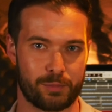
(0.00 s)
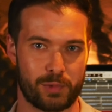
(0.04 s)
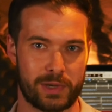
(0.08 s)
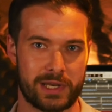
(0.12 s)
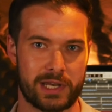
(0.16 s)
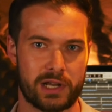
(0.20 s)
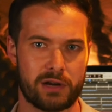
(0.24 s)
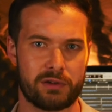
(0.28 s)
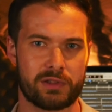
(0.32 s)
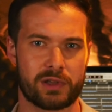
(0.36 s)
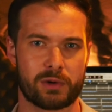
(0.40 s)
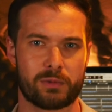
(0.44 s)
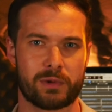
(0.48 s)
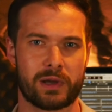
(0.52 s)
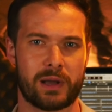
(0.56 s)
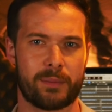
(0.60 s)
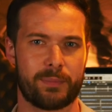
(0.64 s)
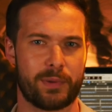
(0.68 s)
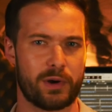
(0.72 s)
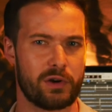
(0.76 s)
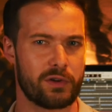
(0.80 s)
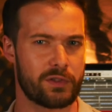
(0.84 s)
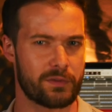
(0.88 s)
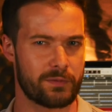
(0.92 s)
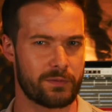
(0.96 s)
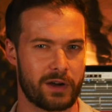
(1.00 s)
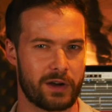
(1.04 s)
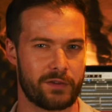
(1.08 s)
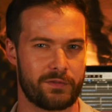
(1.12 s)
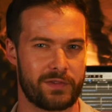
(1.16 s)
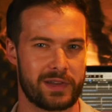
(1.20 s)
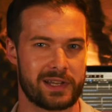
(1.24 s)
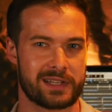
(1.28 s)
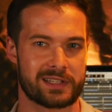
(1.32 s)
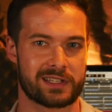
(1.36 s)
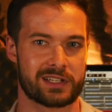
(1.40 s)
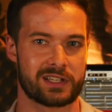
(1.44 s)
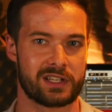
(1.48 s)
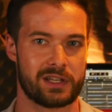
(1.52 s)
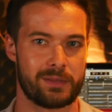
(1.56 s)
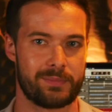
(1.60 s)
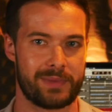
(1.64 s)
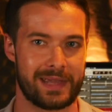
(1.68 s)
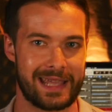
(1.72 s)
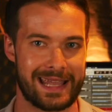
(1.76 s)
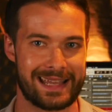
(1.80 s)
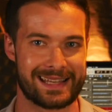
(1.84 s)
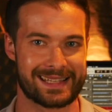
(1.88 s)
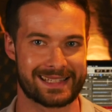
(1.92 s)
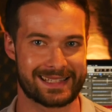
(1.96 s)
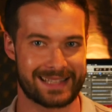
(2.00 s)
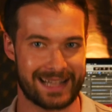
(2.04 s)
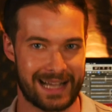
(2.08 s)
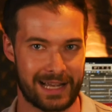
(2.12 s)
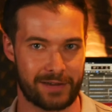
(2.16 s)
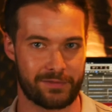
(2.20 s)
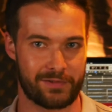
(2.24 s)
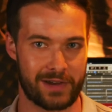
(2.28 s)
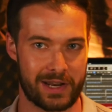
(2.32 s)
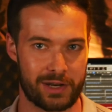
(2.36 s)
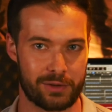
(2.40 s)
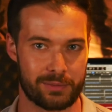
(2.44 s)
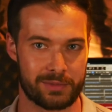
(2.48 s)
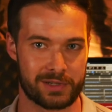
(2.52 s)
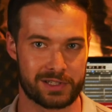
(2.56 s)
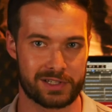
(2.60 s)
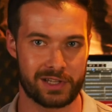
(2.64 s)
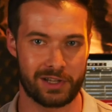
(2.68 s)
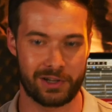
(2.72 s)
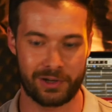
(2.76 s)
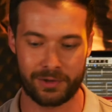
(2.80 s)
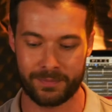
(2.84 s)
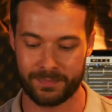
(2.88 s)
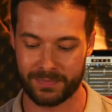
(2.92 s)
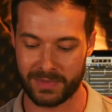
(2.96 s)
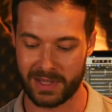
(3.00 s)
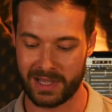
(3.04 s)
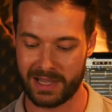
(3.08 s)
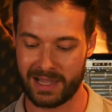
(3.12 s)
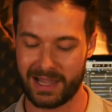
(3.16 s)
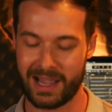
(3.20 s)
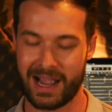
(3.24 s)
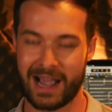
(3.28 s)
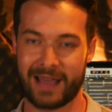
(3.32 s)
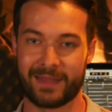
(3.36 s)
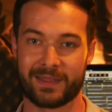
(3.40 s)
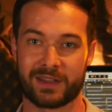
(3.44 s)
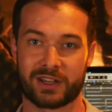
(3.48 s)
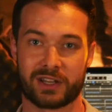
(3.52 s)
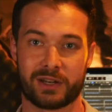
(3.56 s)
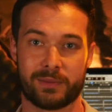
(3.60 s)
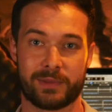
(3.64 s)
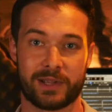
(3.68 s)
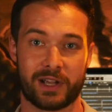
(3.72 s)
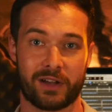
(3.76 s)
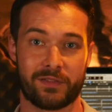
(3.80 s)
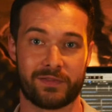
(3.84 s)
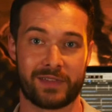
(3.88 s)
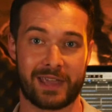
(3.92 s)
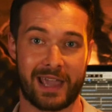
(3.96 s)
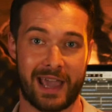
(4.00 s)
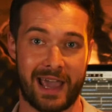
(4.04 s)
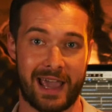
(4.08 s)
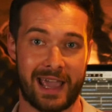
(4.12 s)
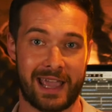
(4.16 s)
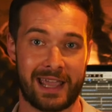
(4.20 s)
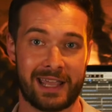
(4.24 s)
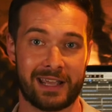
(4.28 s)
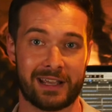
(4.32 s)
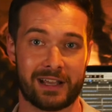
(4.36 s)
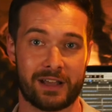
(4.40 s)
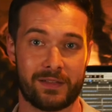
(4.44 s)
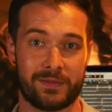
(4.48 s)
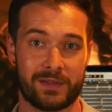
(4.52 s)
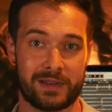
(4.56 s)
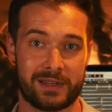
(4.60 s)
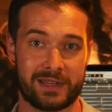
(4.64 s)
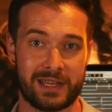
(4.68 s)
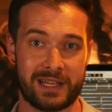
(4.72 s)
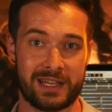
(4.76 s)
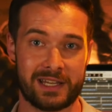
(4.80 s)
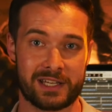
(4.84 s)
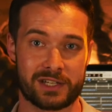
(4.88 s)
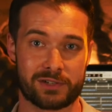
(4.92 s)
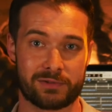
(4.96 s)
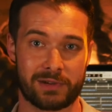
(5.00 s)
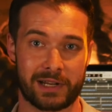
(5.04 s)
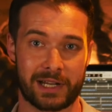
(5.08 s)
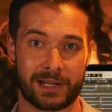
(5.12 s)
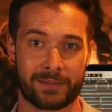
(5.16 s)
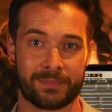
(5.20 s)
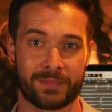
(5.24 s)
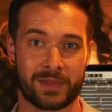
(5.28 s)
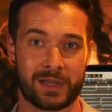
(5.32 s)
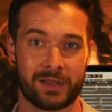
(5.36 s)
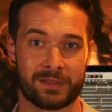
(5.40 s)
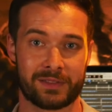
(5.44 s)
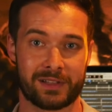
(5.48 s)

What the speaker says: We know that both fingers are going to be inside fret number 2, and they're going to be on the A and the D string.